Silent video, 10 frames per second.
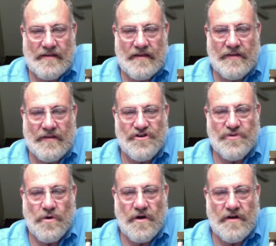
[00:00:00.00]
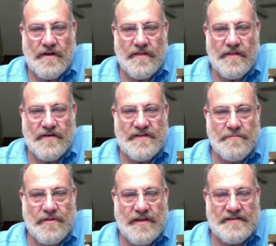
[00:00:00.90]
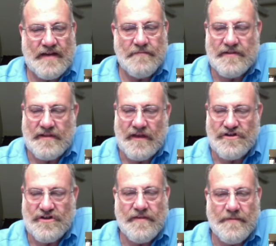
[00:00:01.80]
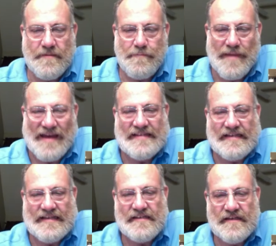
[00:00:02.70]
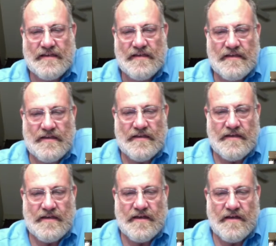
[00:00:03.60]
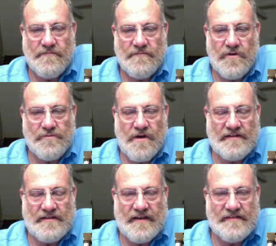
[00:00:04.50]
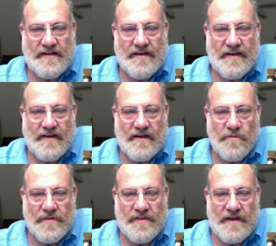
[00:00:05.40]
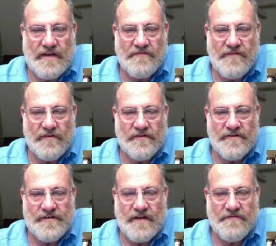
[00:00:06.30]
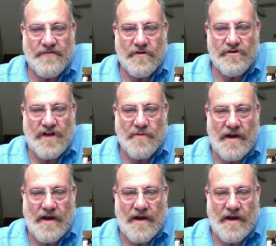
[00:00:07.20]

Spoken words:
And they're short and they're simplistic, but they show the basics of post-processing with the NIC filters in a Photoshop